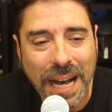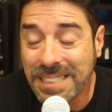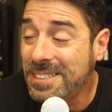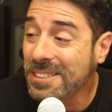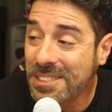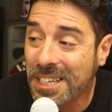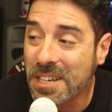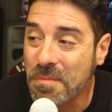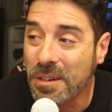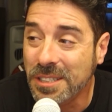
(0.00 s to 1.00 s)
I still check
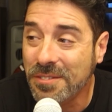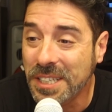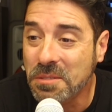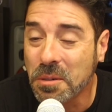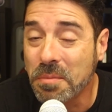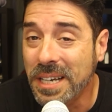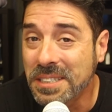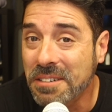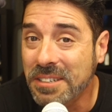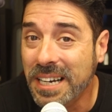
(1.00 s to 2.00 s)
up on his Facebook
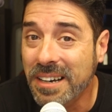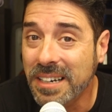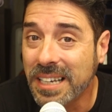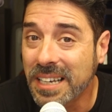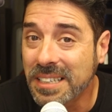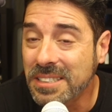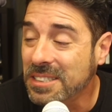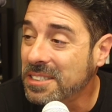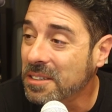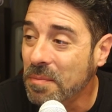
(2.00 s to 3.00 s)
page every now and again
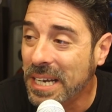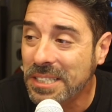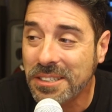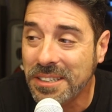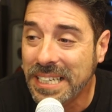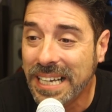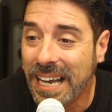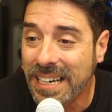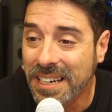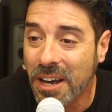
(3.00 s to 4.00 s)
just to make sure he
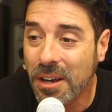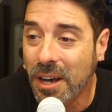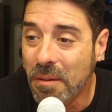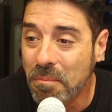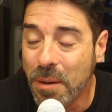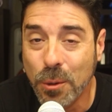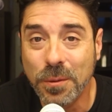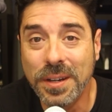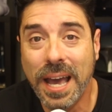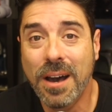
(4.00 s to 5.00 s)
hadn't
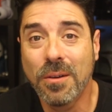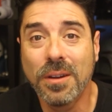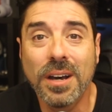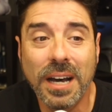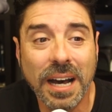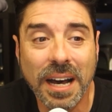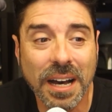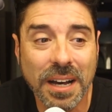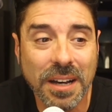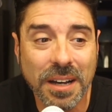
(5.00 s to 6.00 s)
mowed down
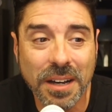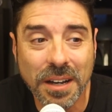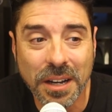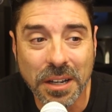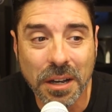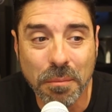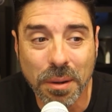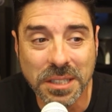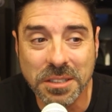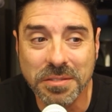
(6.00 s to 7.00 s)
a bunch